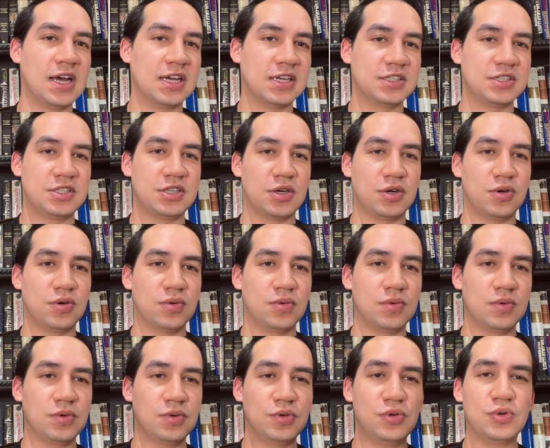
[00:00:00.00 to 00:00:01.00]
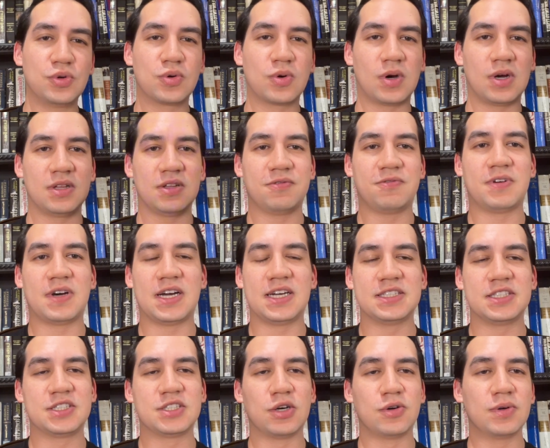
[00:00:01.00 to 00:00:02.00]
So who
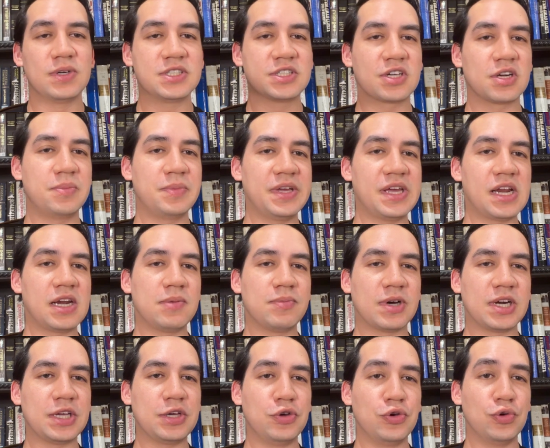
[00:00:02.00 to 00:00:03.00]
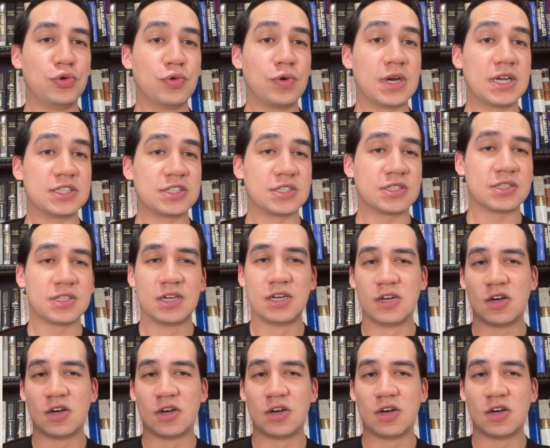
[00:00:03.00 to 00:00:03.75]
qualifies? So it's going to be anybody who has